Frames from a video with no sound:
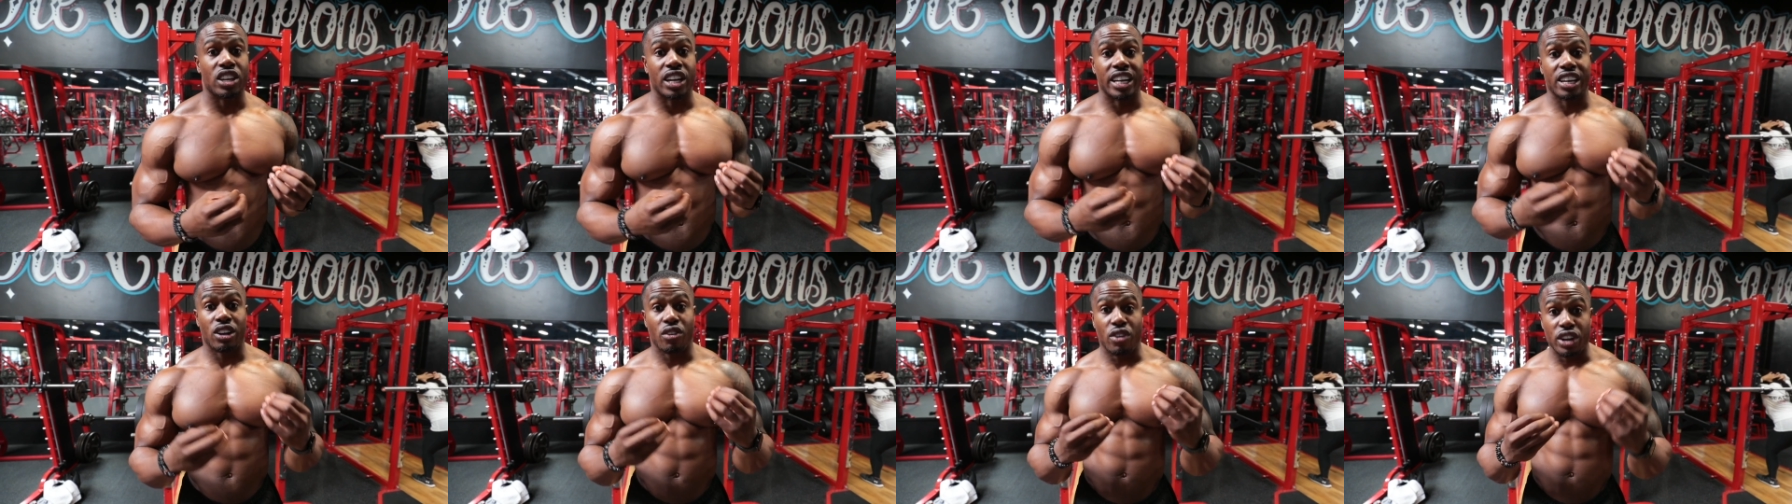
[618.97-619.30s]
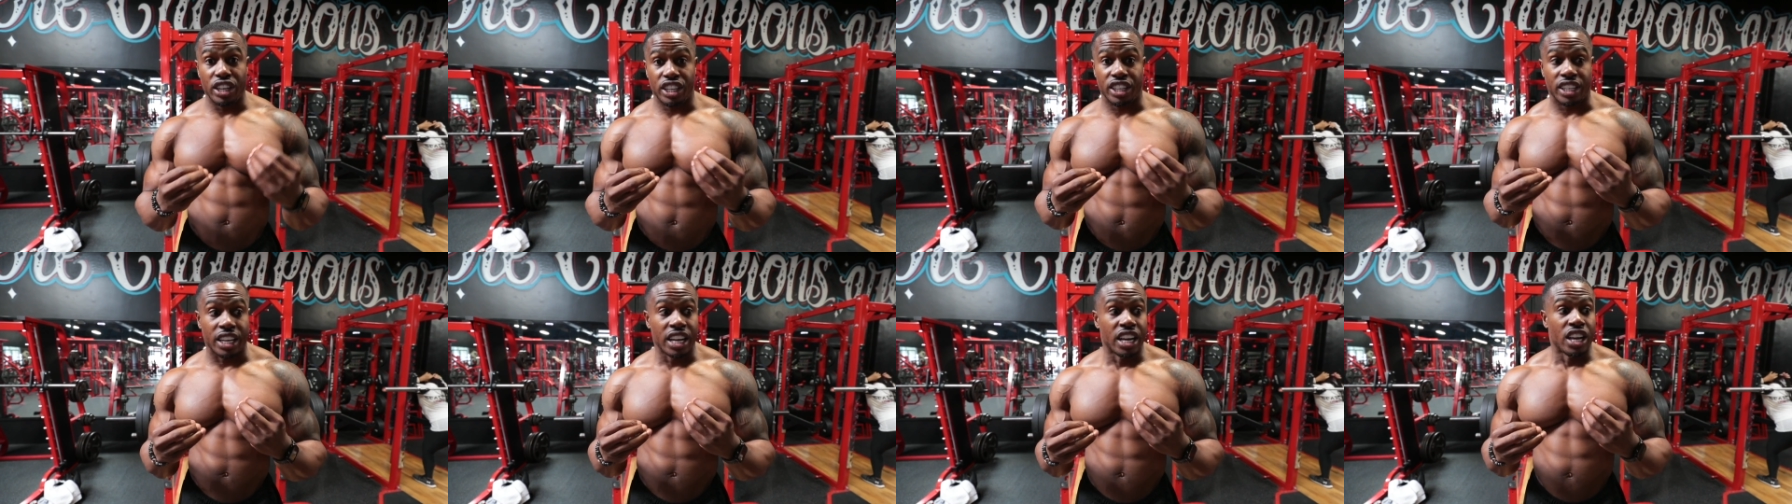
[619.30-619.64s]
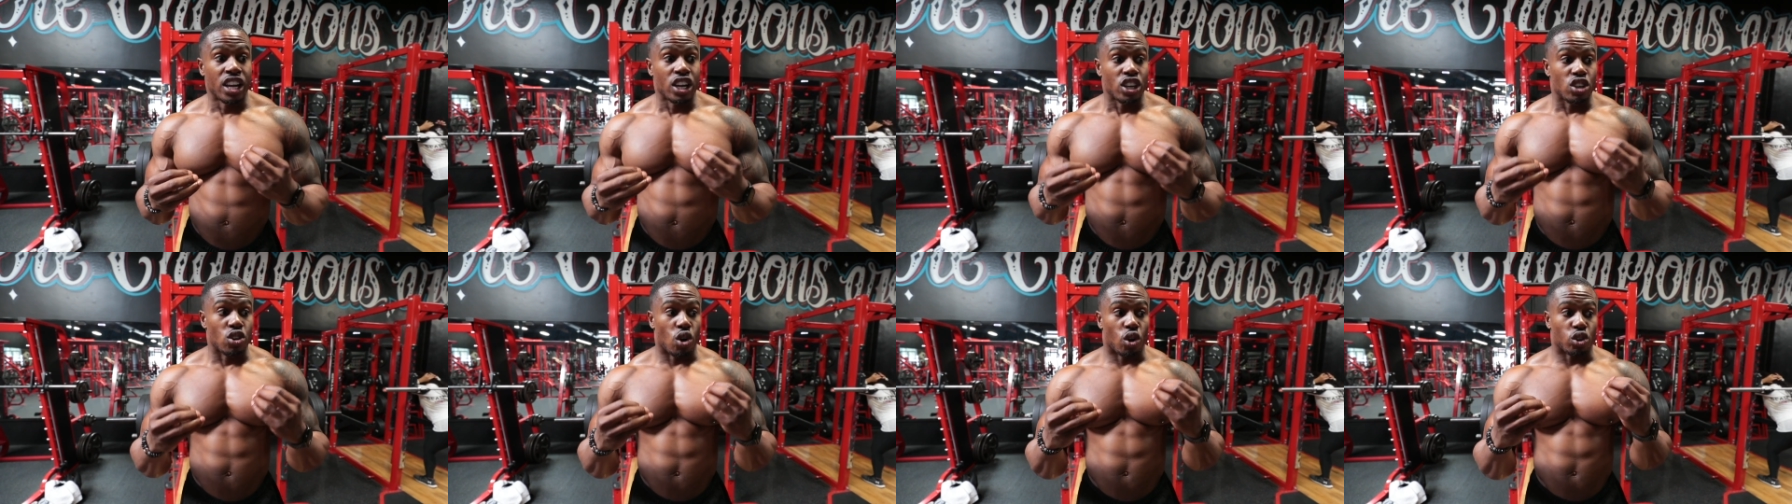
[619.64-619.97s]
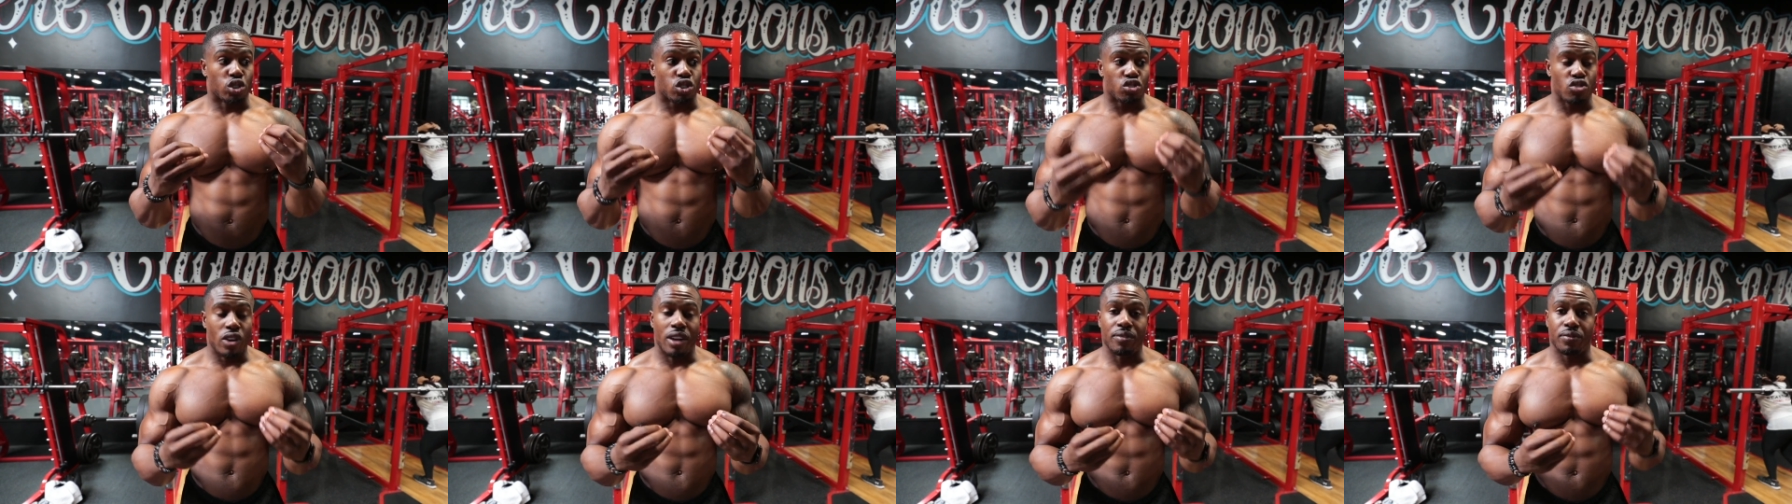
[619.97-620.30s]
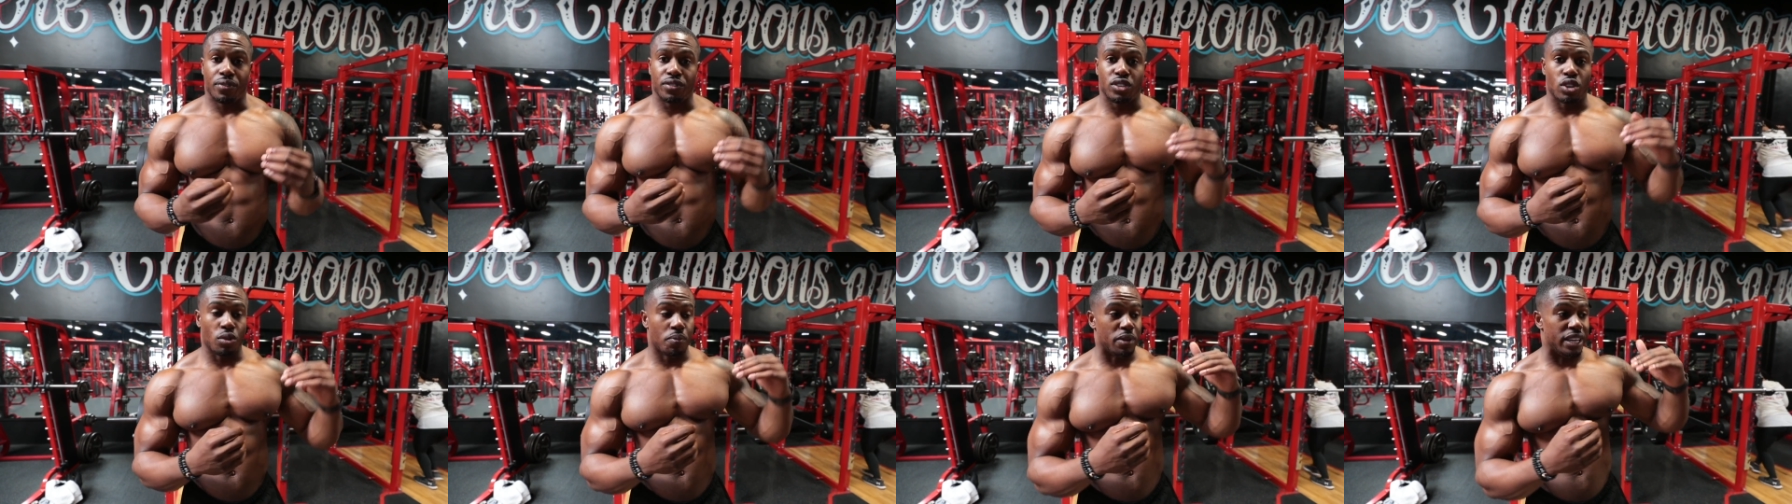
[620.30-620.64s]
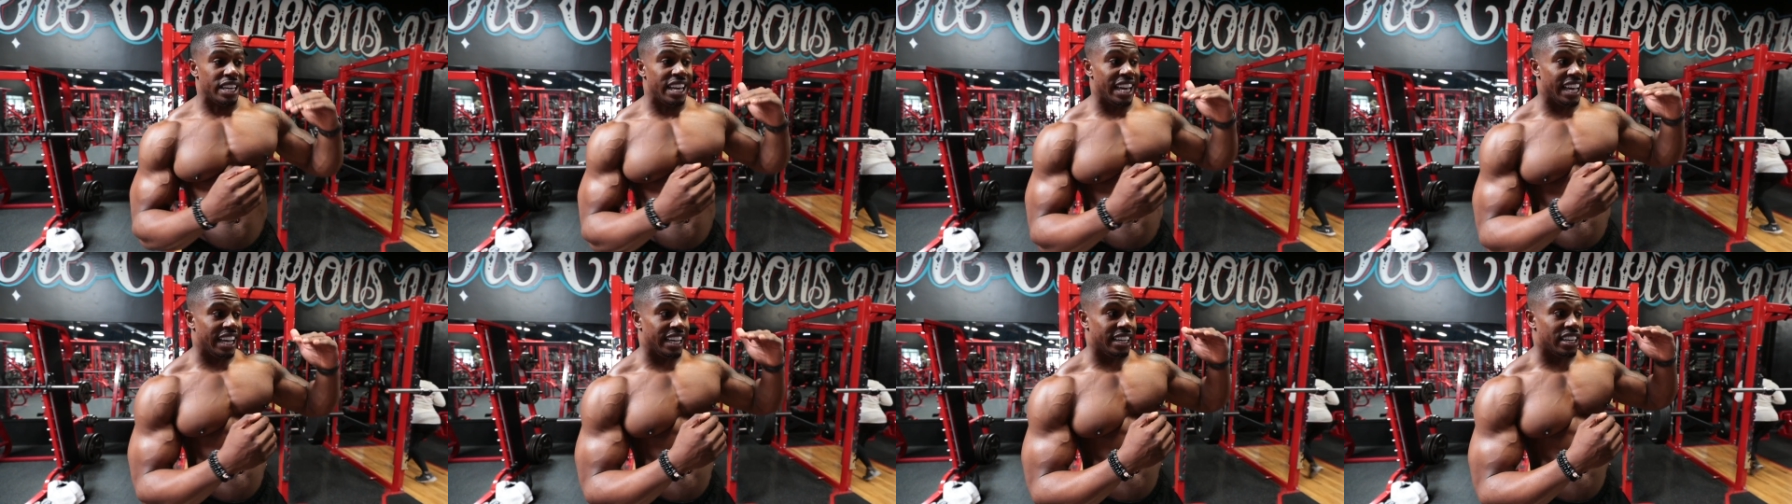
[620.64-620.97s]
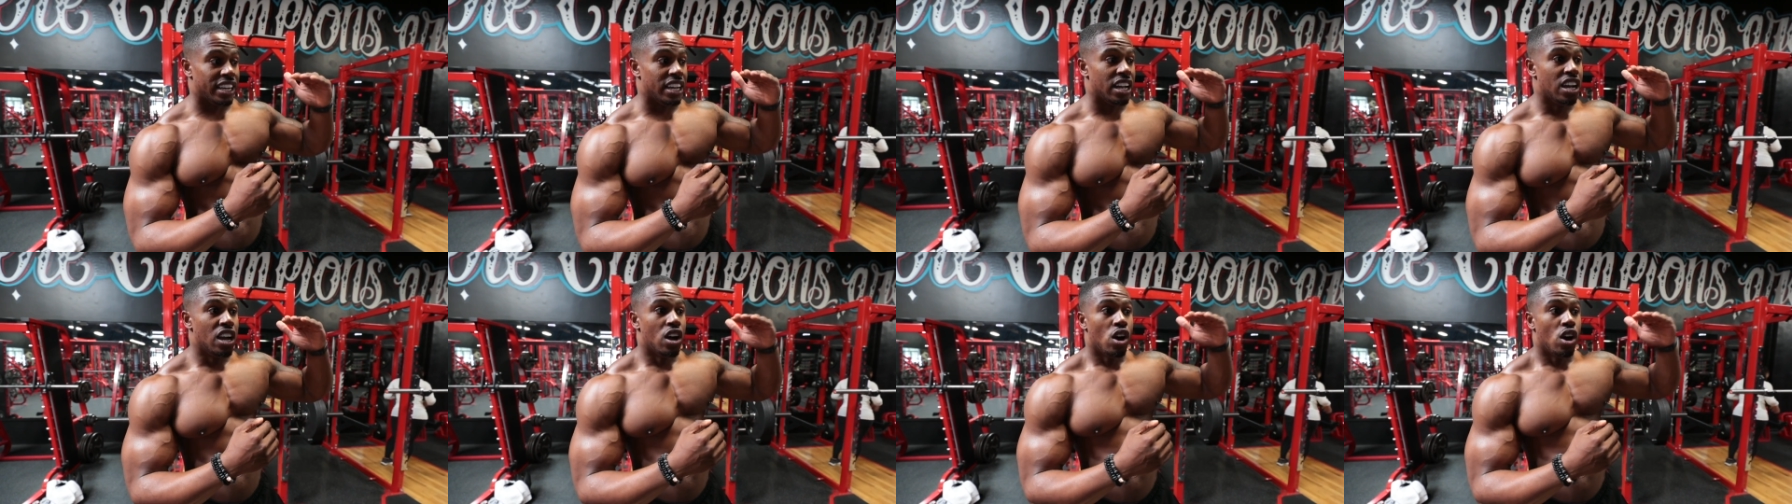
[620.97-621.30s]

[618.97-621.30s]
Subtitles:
to increase your strength to be hitting